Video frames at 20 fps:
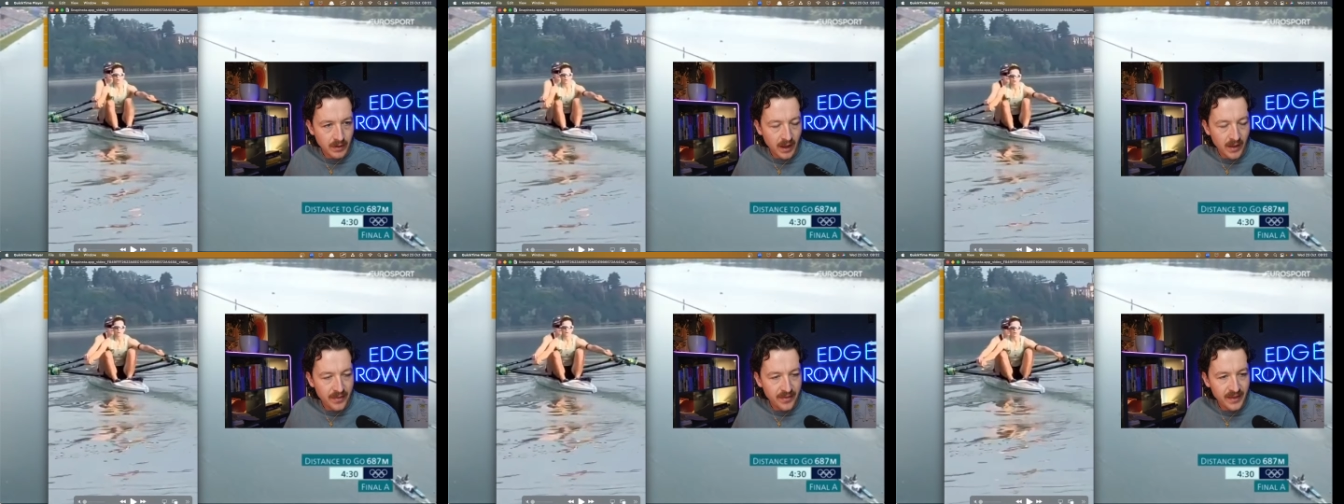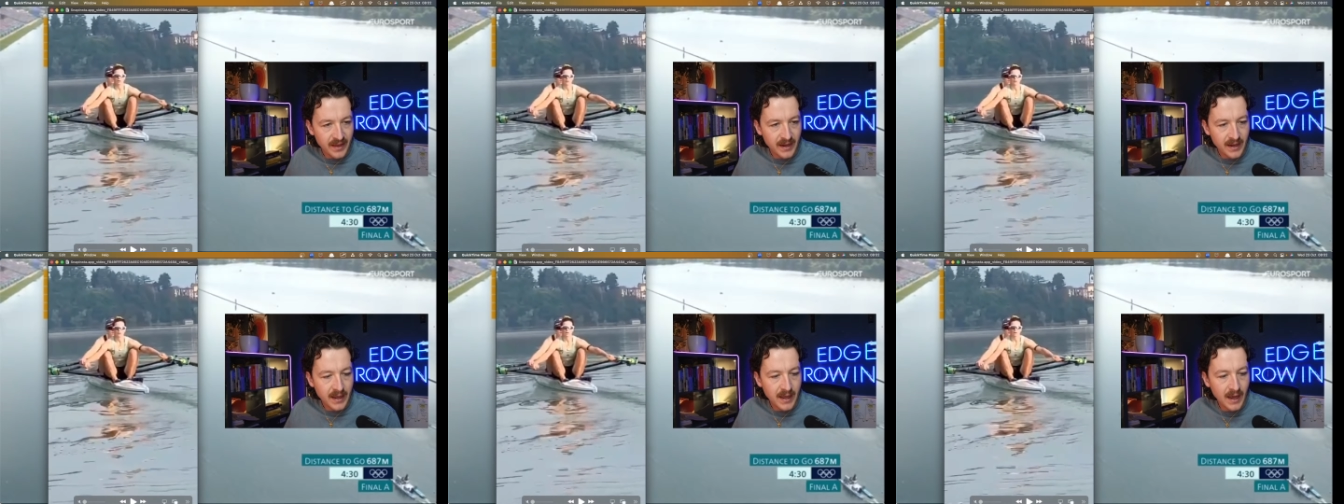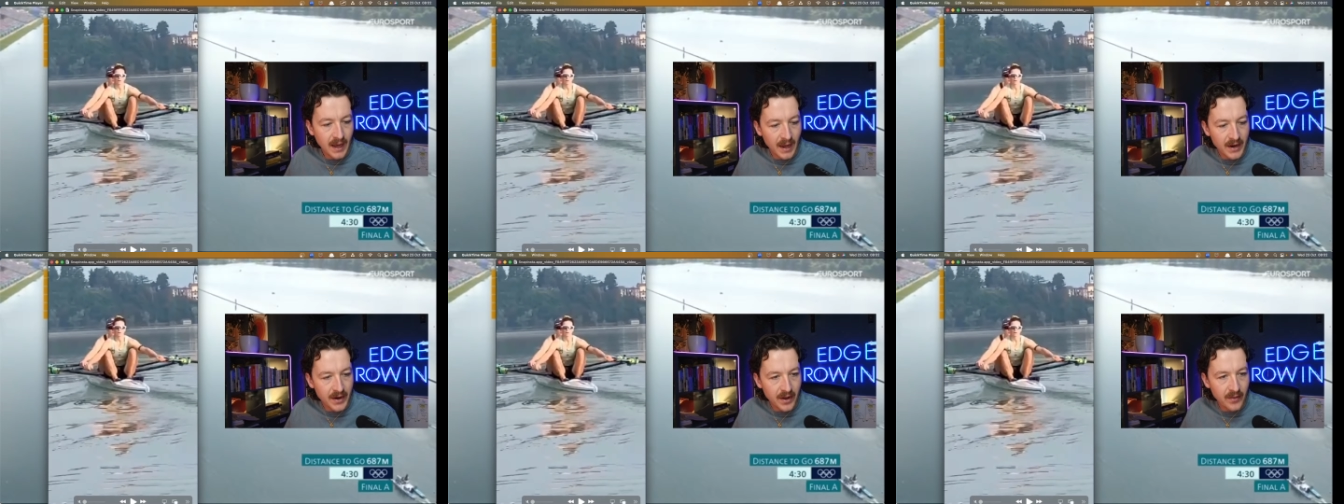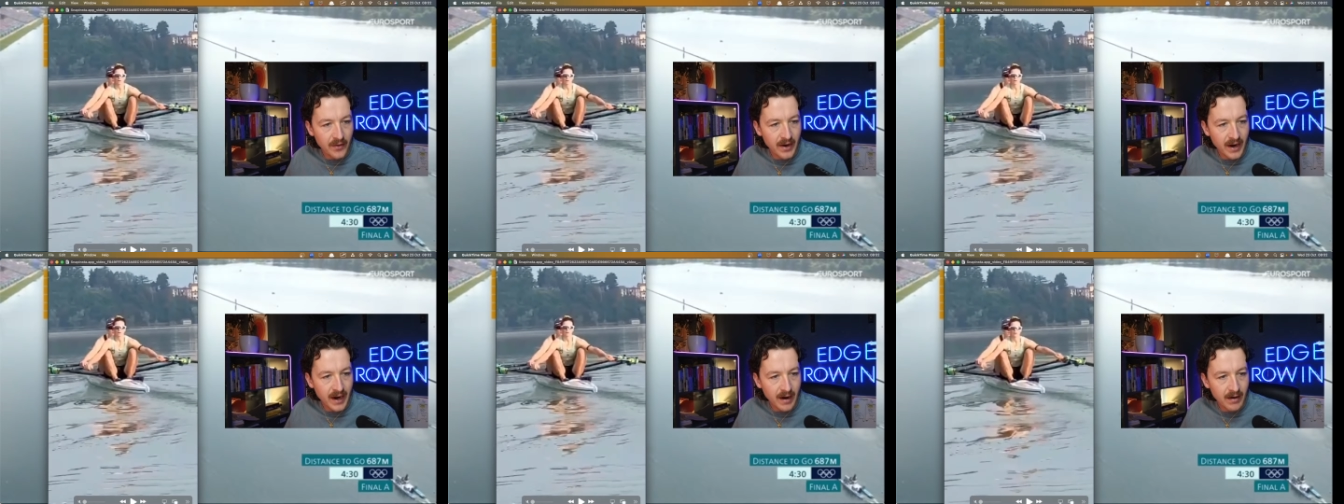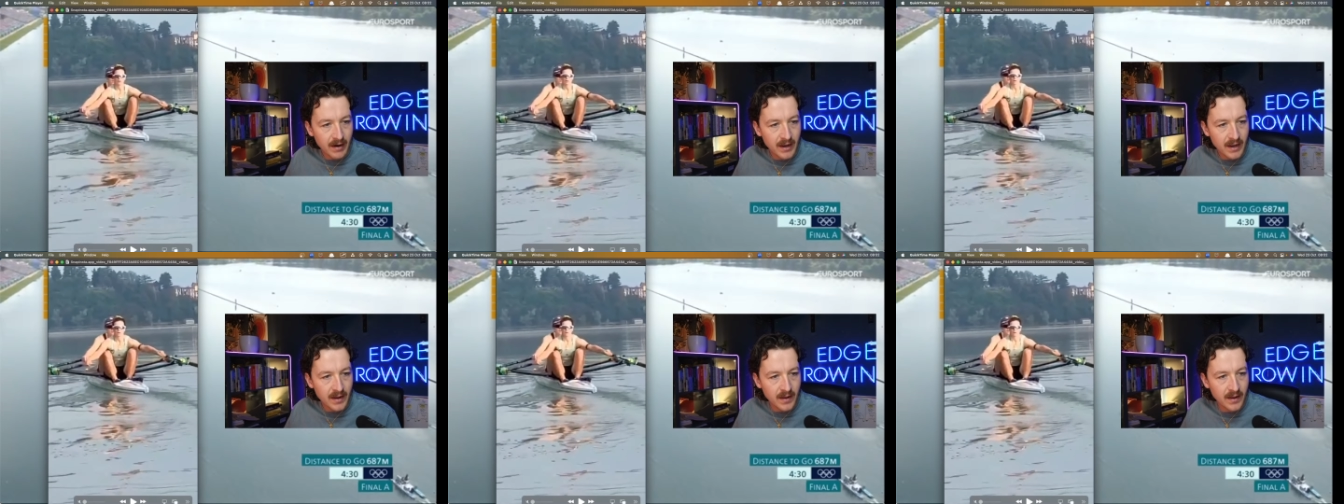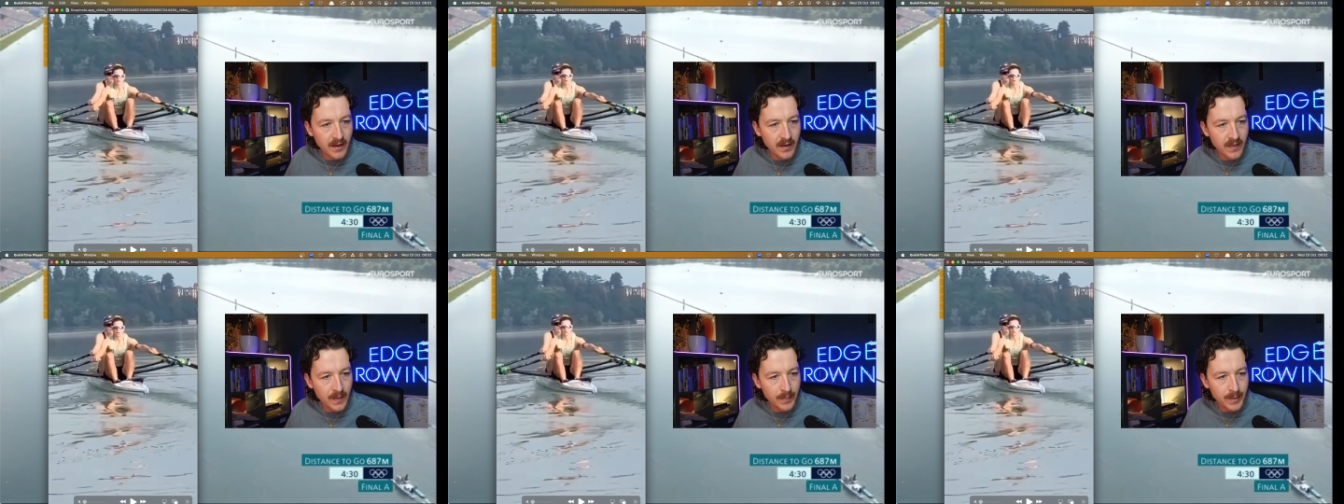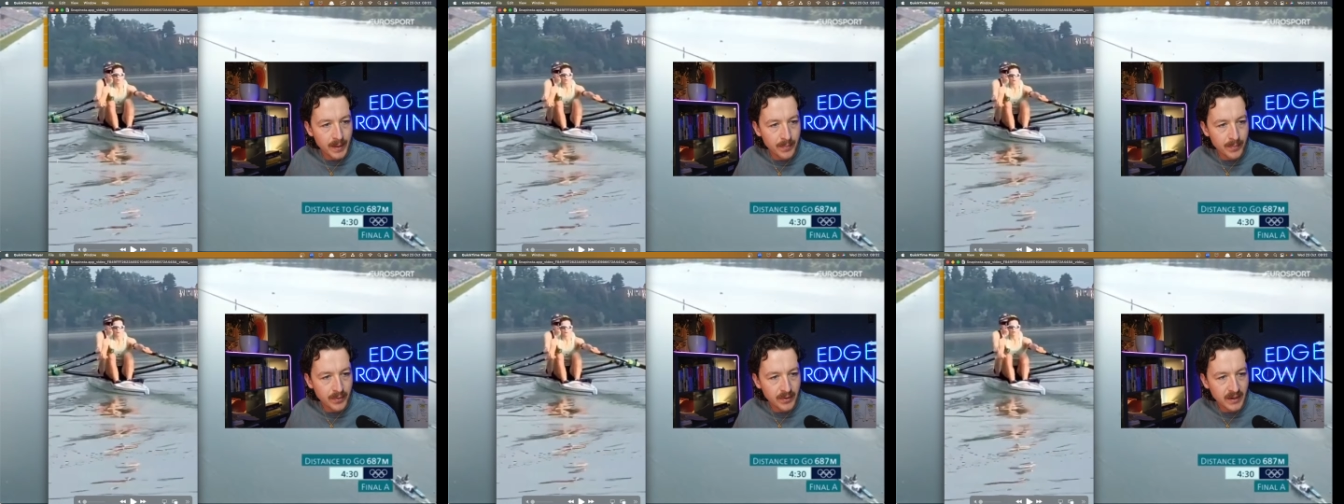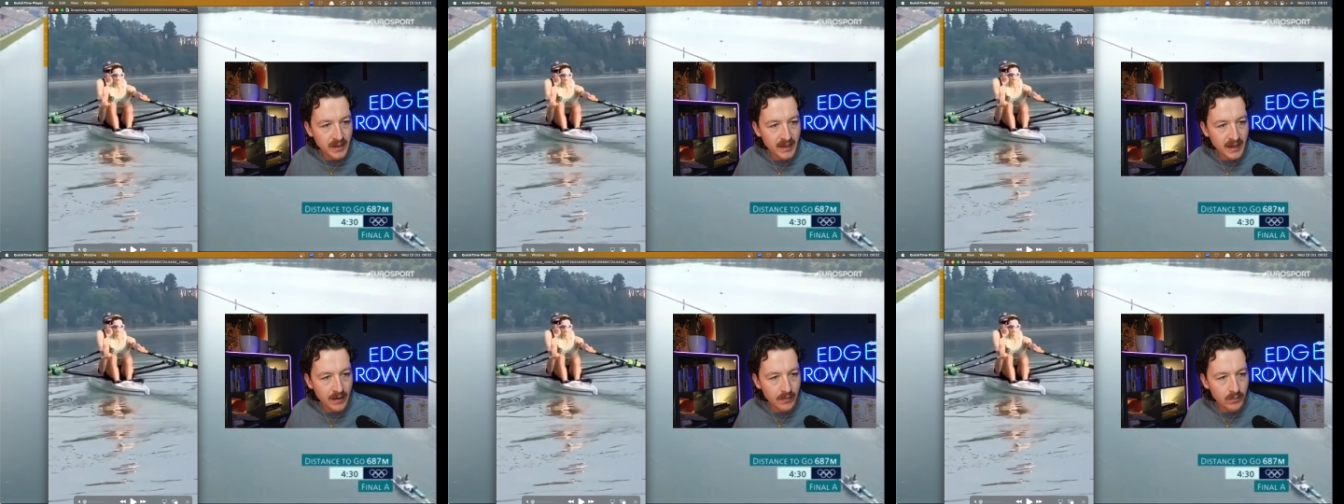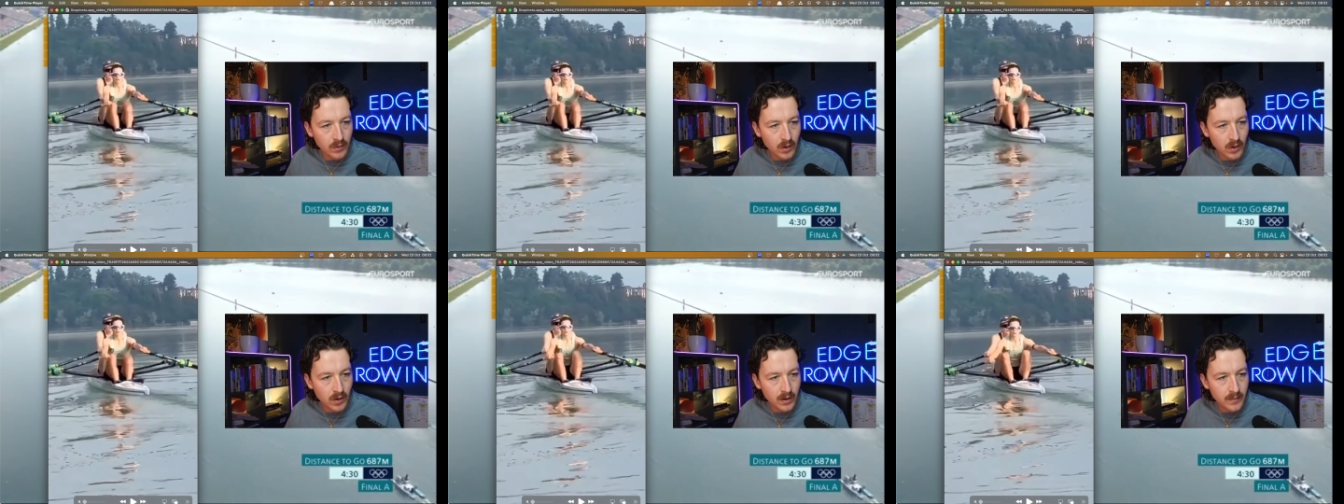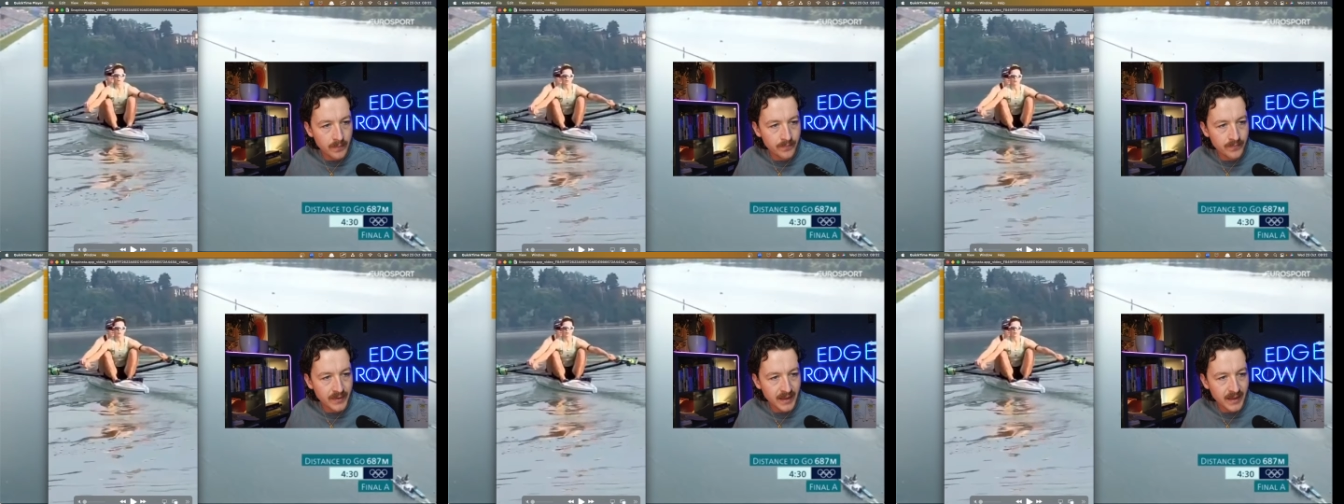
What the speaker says: I think another area that people can get wrong